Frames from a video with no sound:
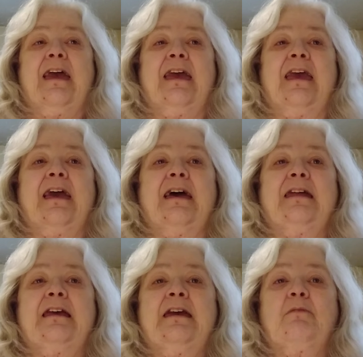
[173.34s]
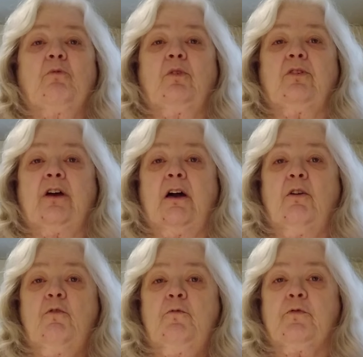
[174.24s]
and it will
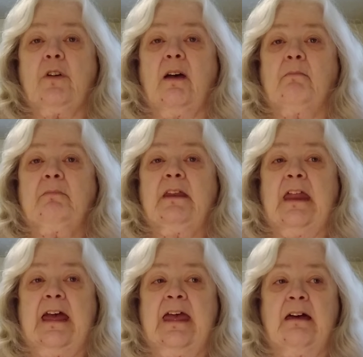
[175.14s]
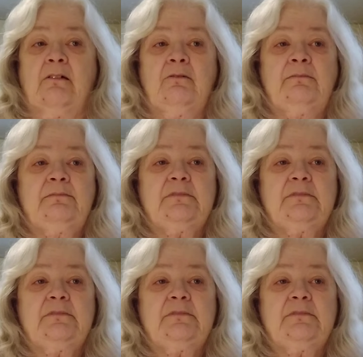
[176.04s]
go from now